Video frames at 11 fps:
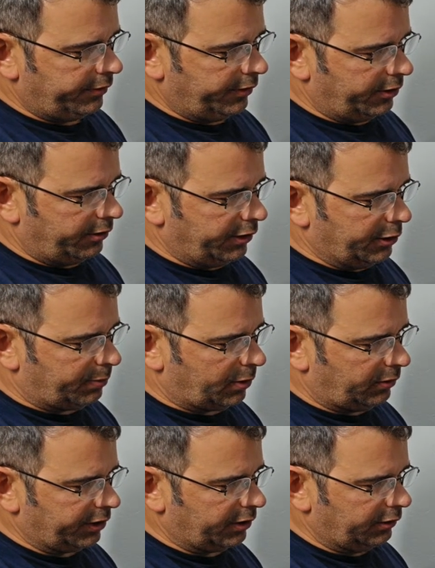
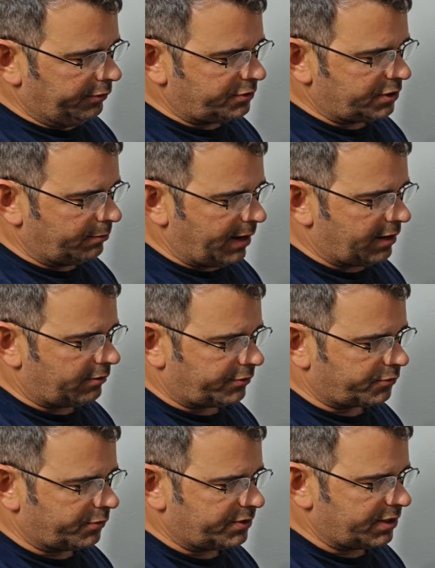Napoleon losing battles
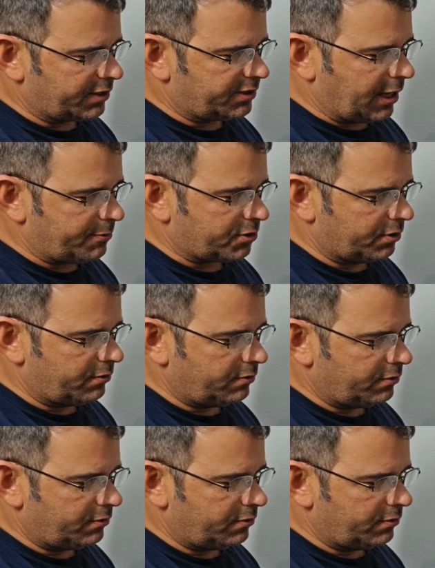was the exception.